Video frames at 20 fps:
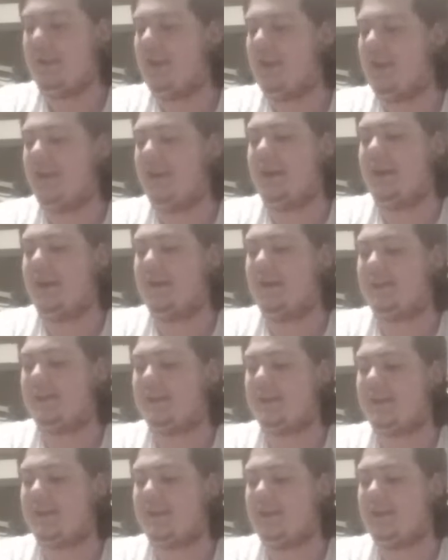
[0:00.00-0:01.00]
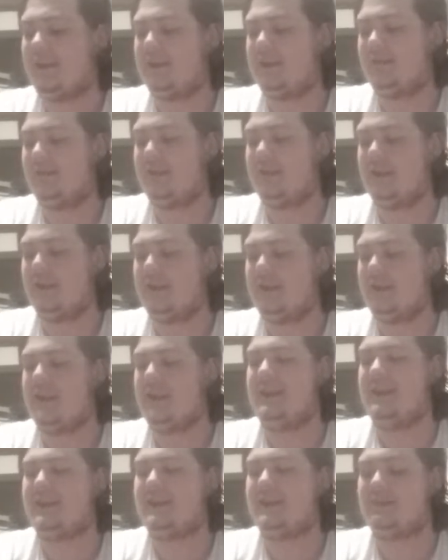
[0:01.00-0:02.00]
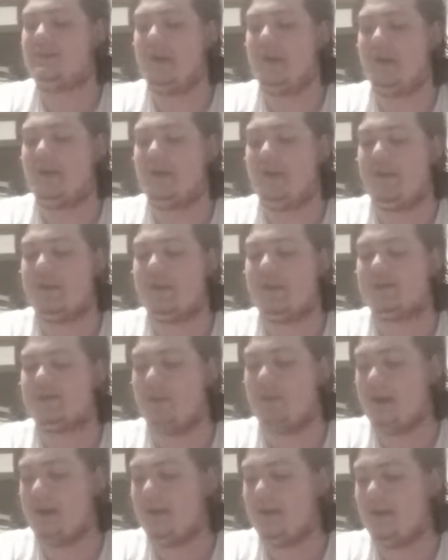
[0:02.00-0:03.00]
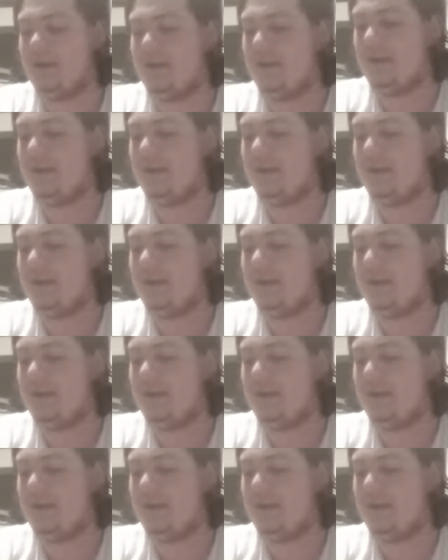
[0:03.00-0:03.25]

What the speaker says: Kind of 90s Spider-Man inspired.